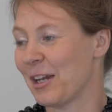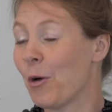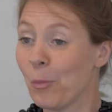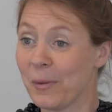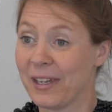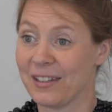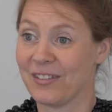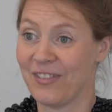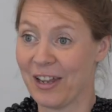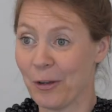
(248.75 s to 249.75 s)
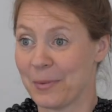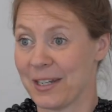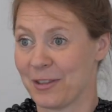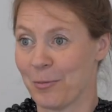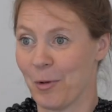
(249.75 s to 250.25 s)
They're all being developed
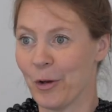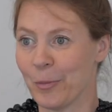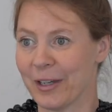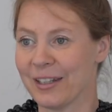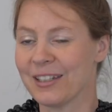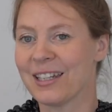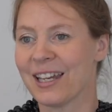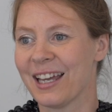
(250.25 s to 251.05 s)
at the moment,